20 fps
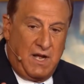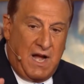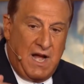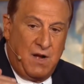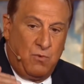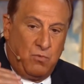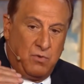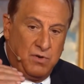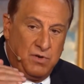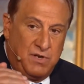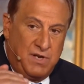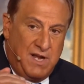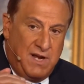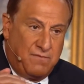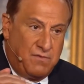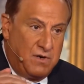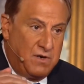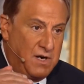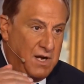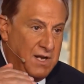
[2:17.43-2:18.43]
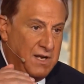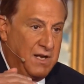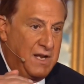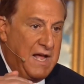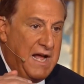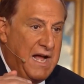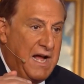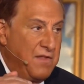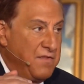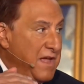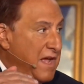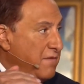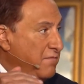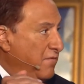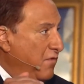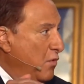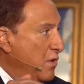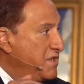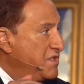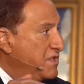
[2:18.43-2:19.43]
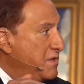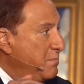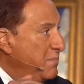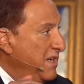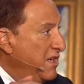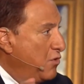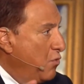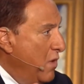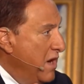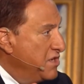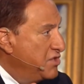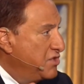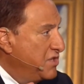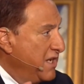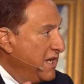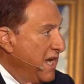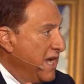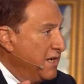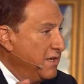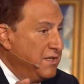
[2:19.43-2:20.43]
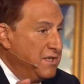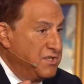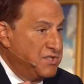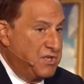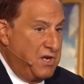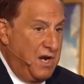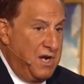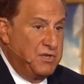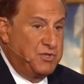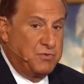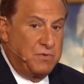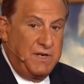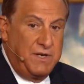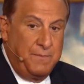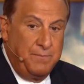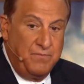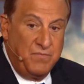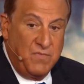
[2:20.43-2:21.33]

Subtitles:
I will never allow that voice to be quenched again in this country.